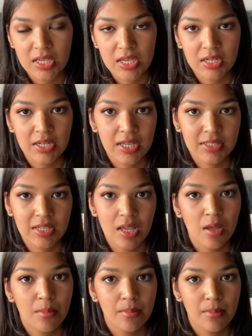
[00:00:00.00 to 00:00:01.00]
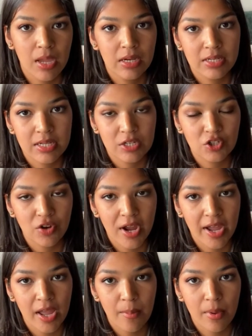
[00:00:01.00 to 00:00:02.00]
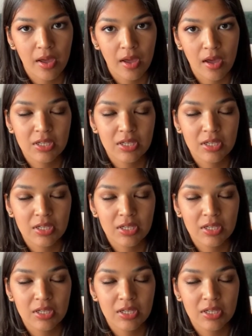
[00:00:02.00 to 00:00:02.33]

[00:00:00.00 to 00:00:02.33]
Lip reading: the Hidatsa Mandan tribe,